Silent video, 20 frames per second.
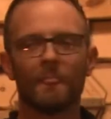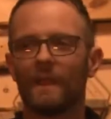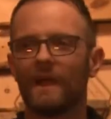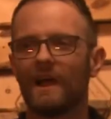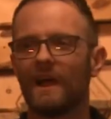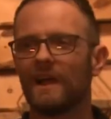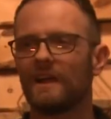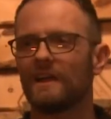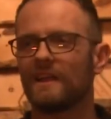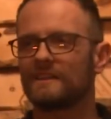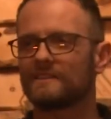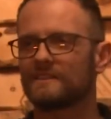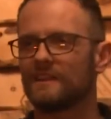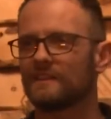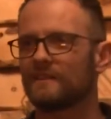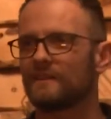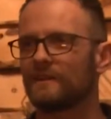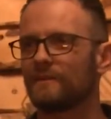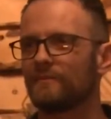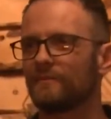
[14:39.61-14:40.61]

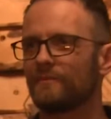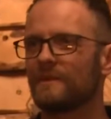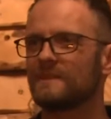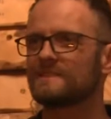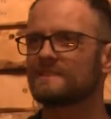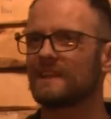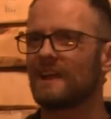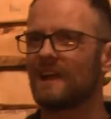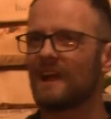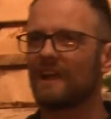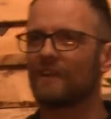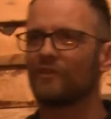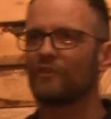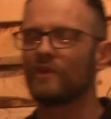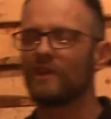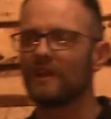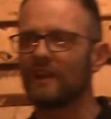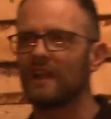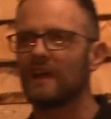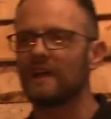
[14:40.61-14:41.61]
It means that I
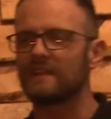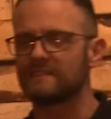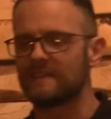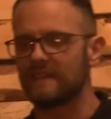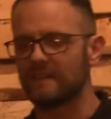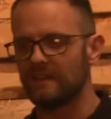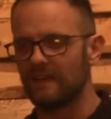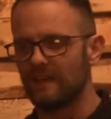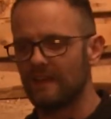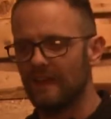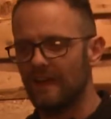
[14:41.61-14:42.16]
realize that